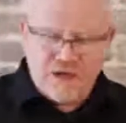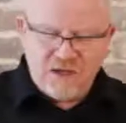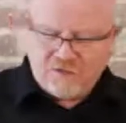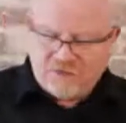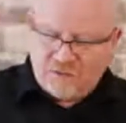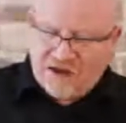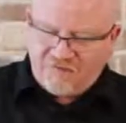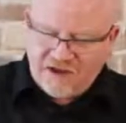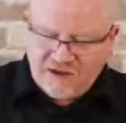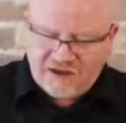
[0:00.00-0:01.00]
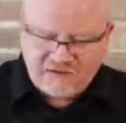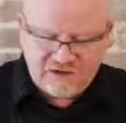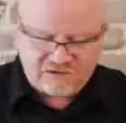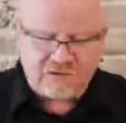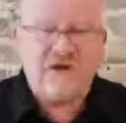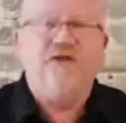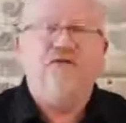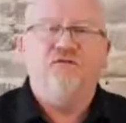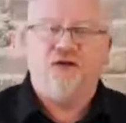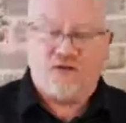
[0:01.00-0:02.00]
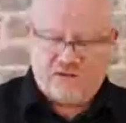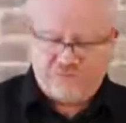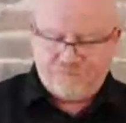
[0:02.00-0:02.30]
So I've got an ITX right here in front of me,